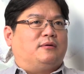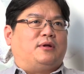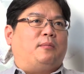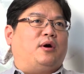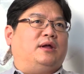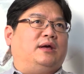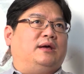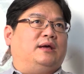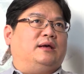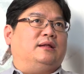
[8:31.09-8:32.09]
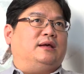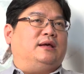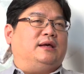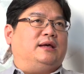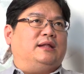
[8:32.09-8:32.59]
Normally,
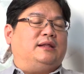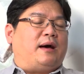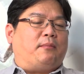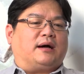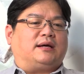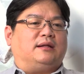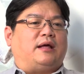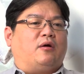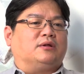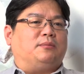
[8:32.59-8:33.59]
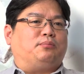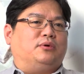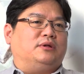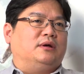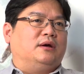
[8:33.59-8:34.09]
in India market, they only
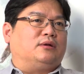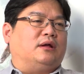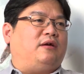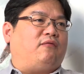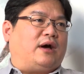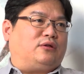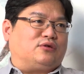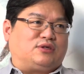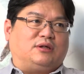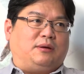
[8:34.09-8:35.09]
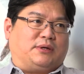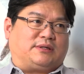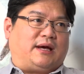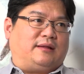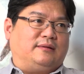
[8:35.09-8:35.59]
put 25 to
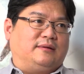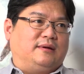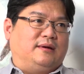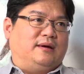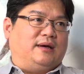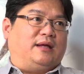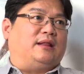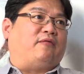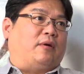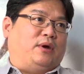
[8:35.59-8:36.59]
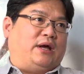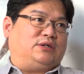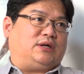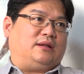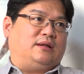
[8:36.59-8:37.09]
30% in the
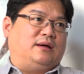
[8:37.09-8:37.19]
formulation.